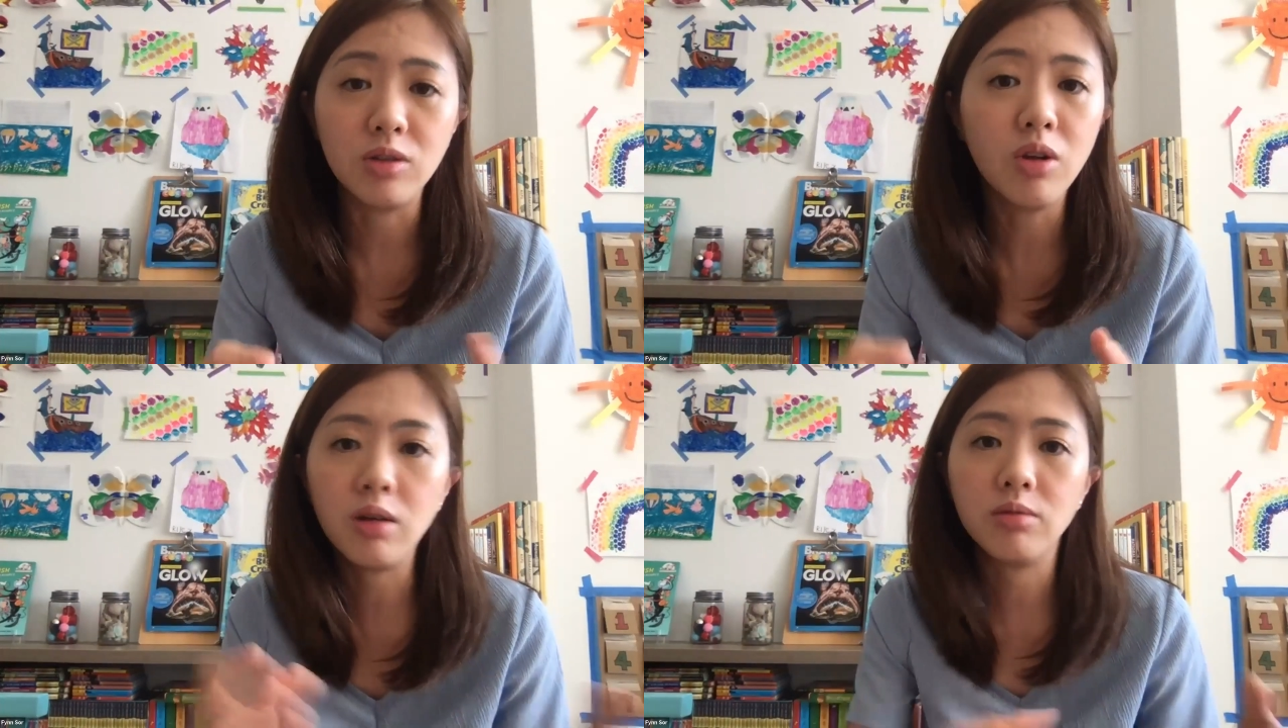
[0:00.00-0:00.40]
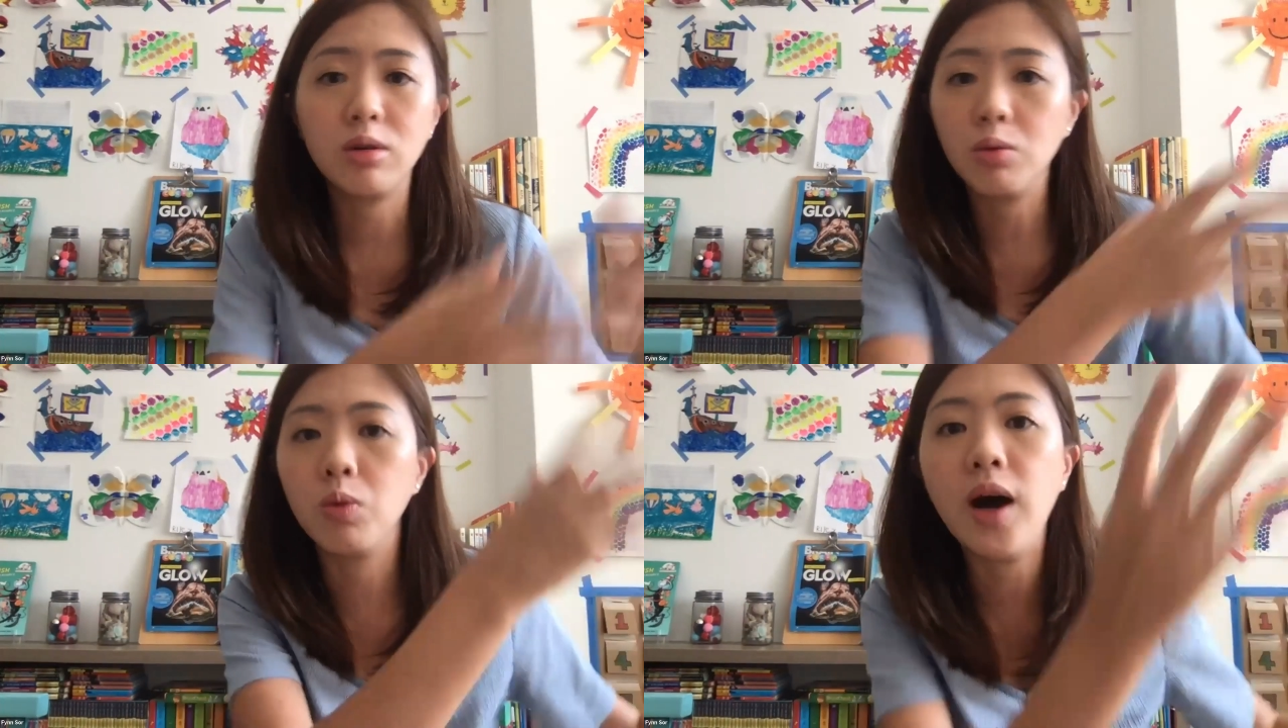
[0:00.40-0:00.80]
not
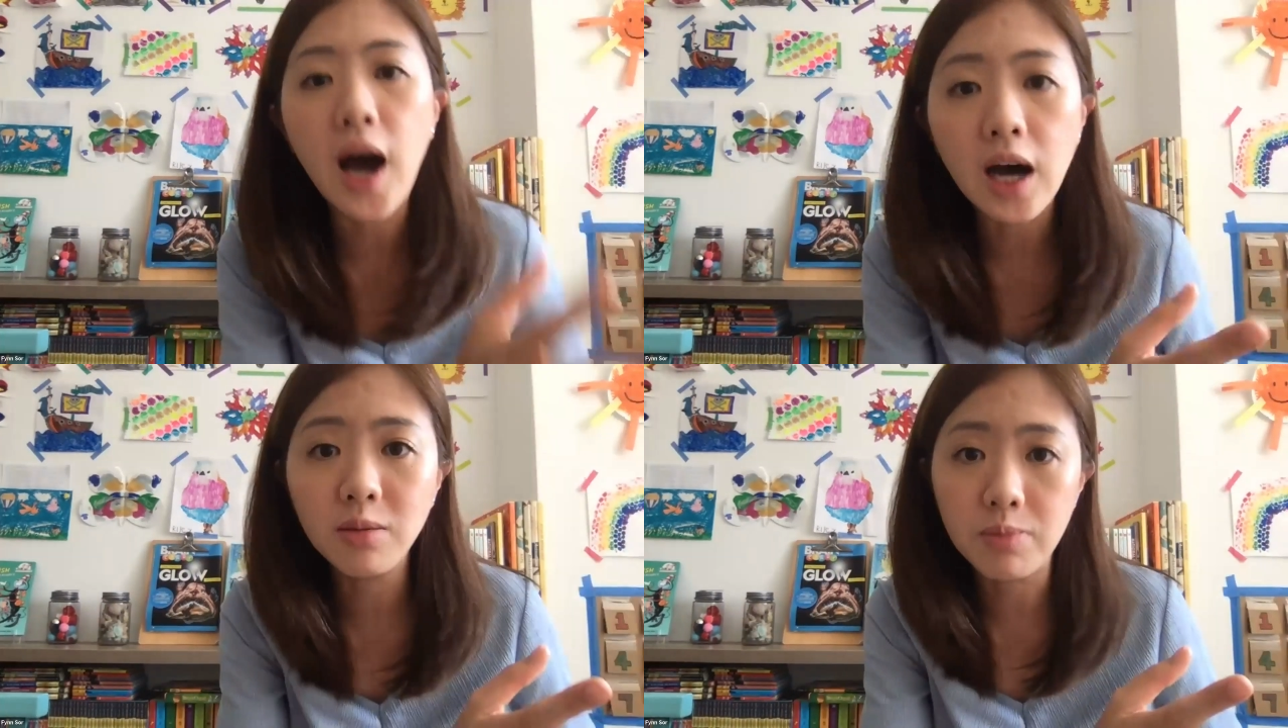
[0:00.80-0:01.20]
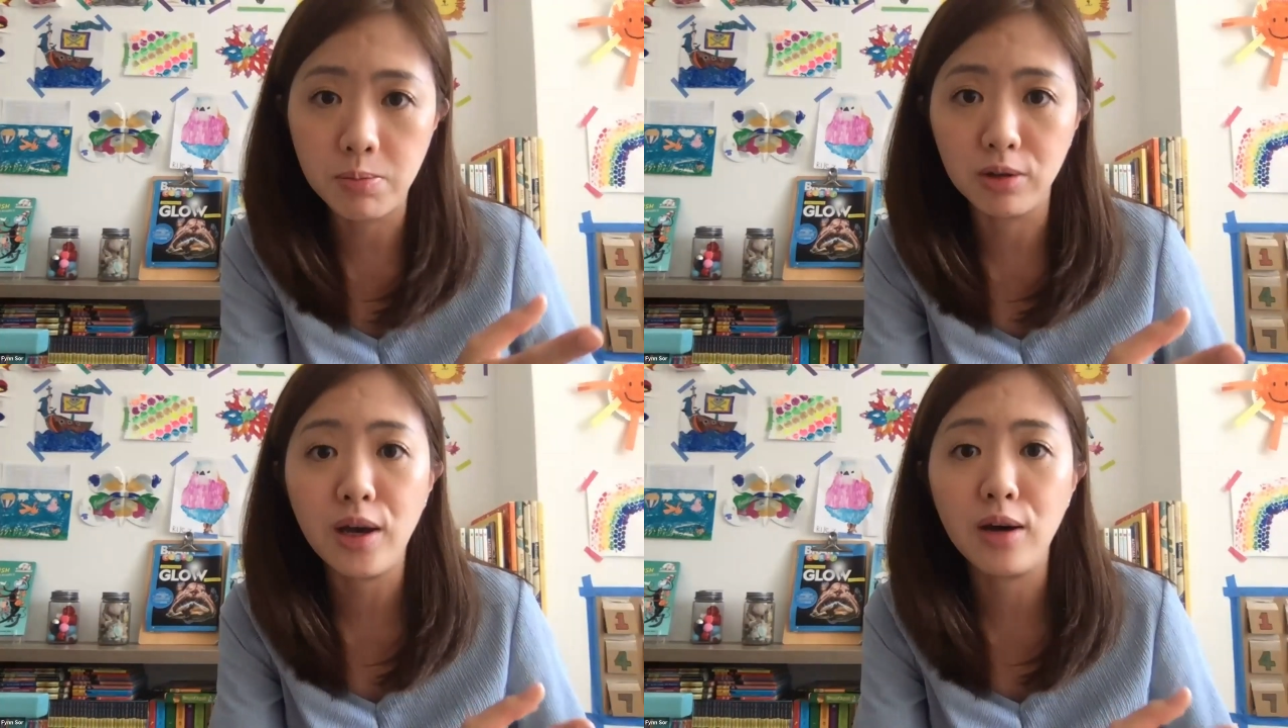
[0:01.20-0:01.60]
what other
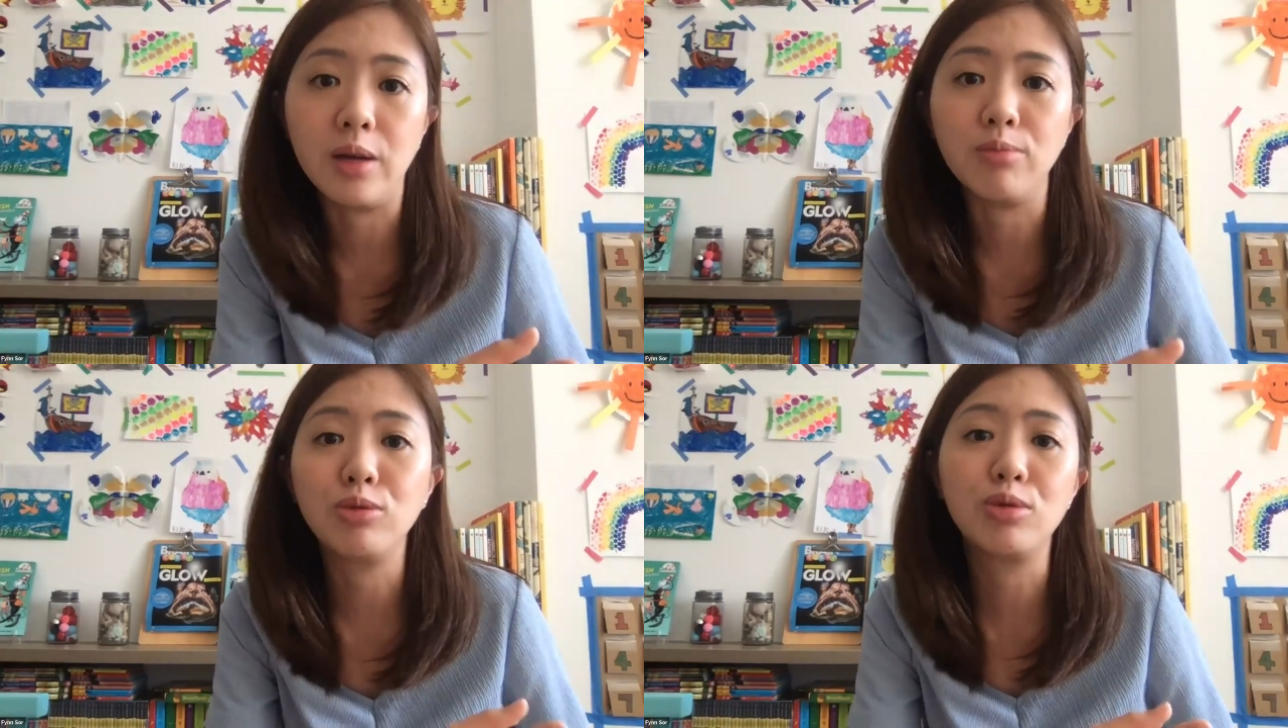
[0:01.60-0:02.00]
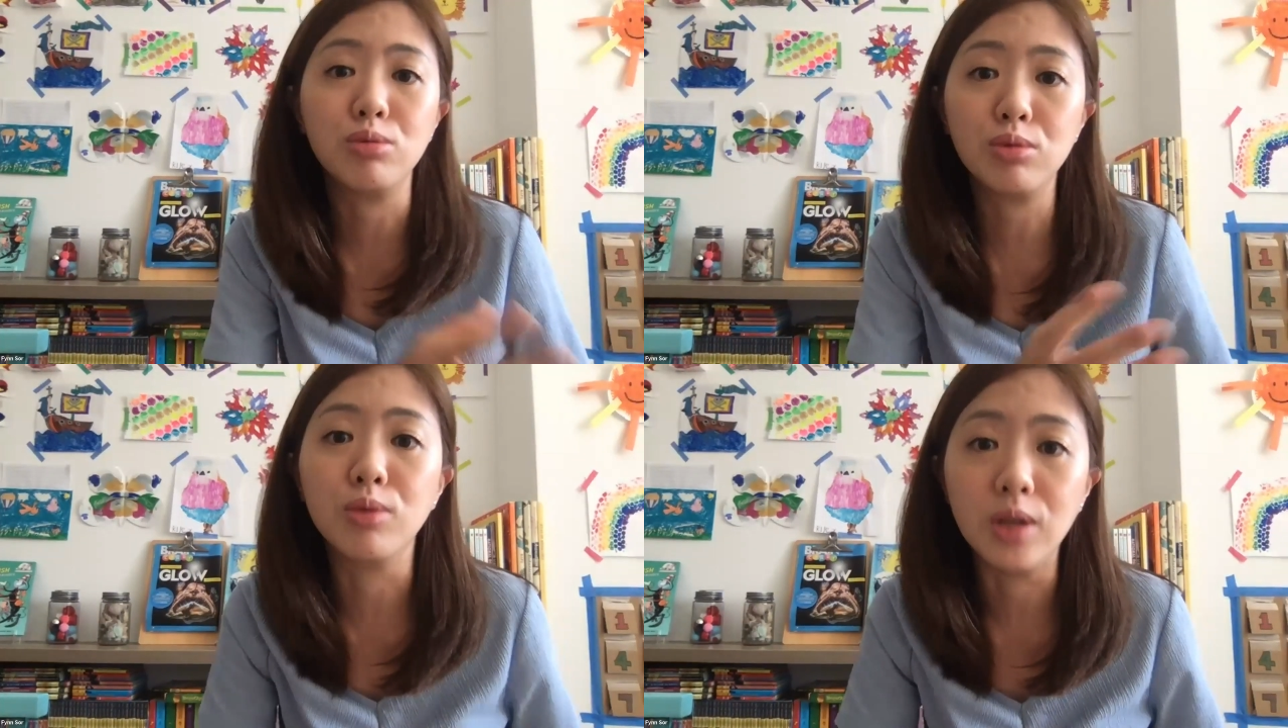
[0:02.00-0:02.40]
people tell them
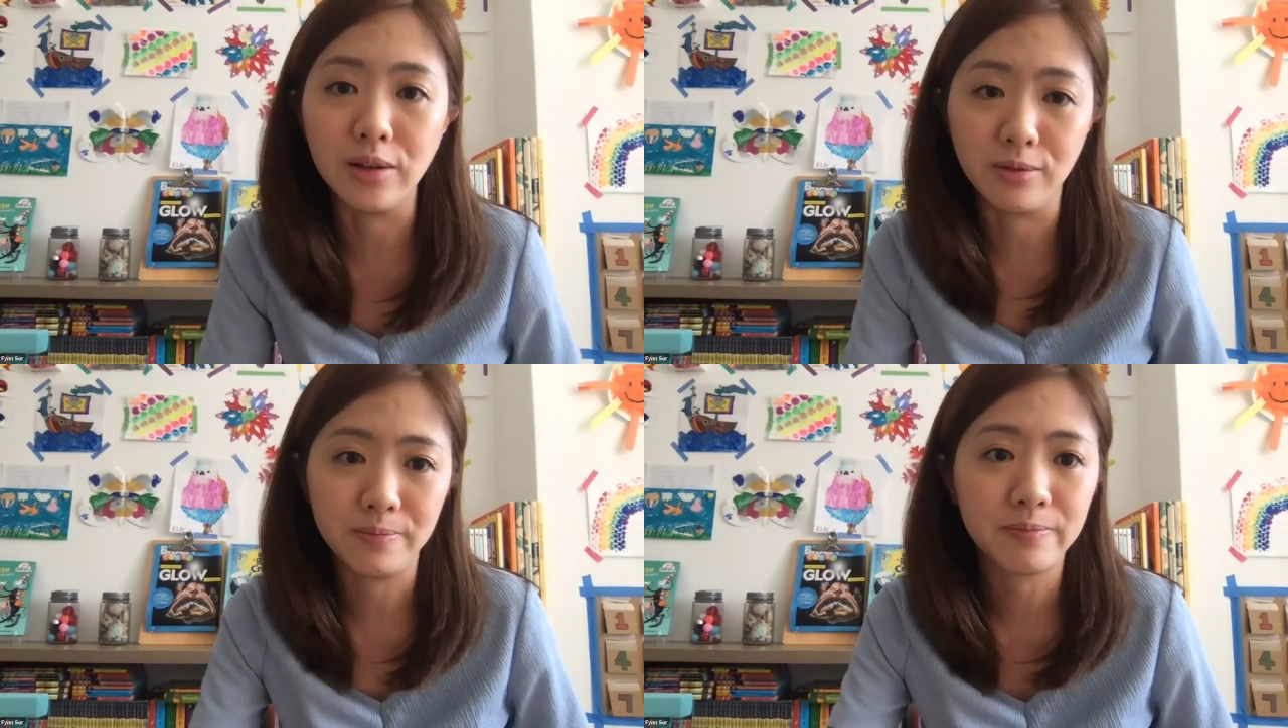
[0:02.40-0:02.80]
to learn.